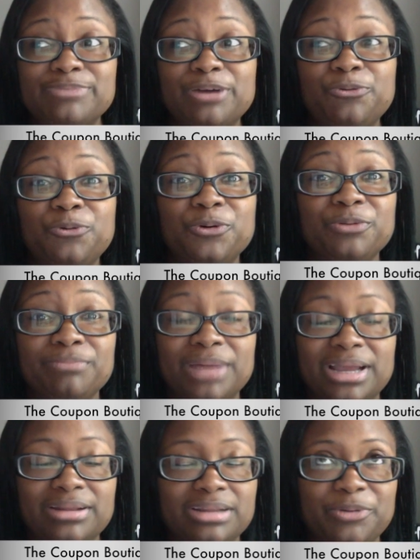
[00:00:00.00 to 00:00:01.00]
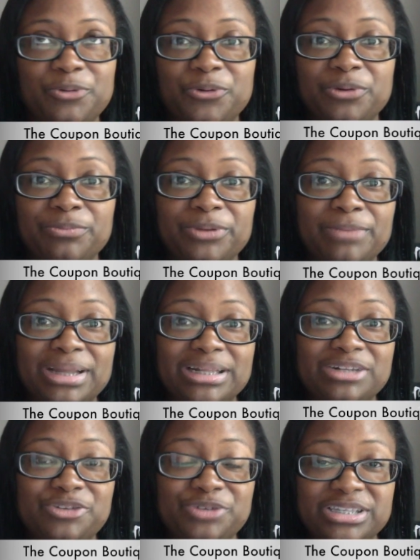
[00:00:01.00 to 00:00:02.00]
My
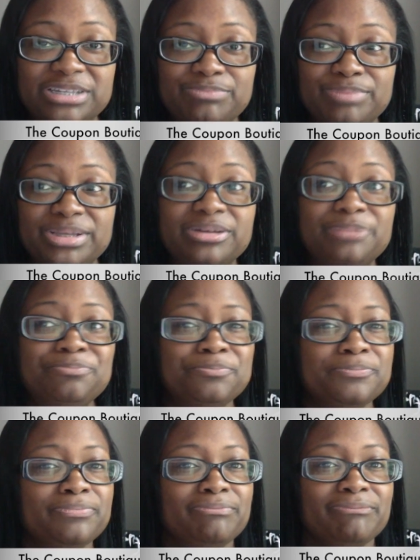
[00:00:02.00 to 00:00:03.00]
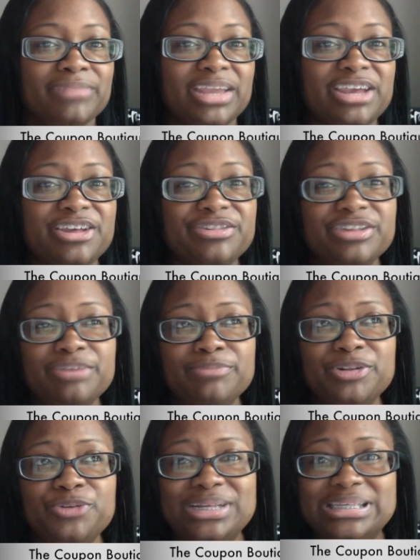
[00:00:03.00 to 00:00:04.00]
electricity bill is in
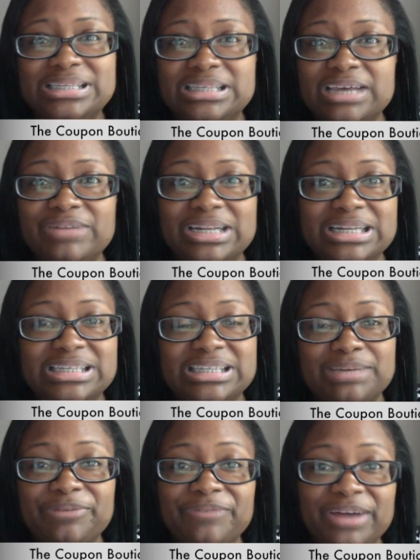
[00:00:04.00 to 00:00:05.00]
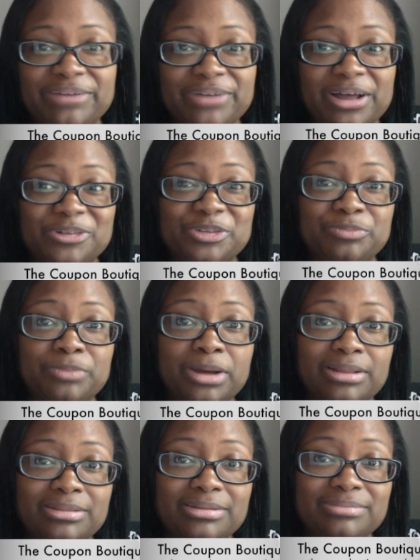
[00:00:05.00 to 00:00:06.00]
between $70 to $75 a
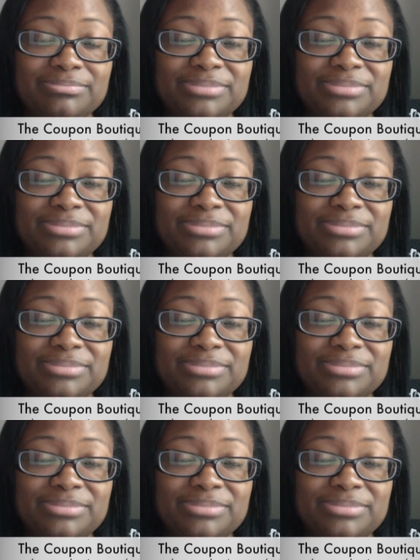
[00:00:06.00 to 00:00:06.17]
month.